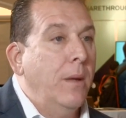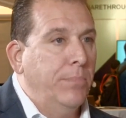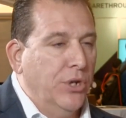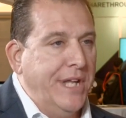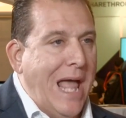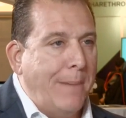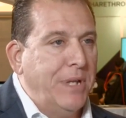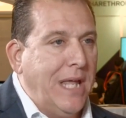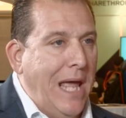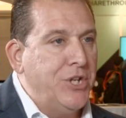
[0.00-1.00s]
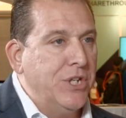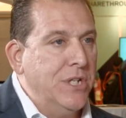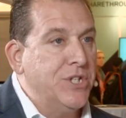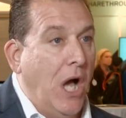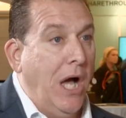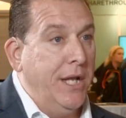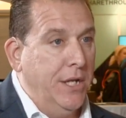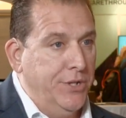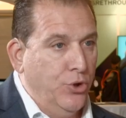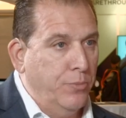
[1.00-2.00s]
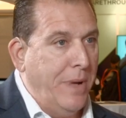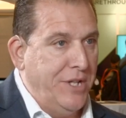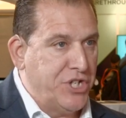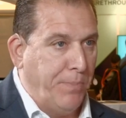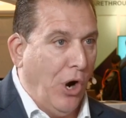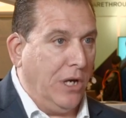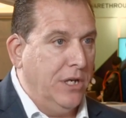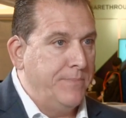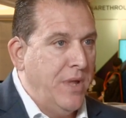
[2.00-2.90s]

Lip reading: building applications on Hadoop and Spark.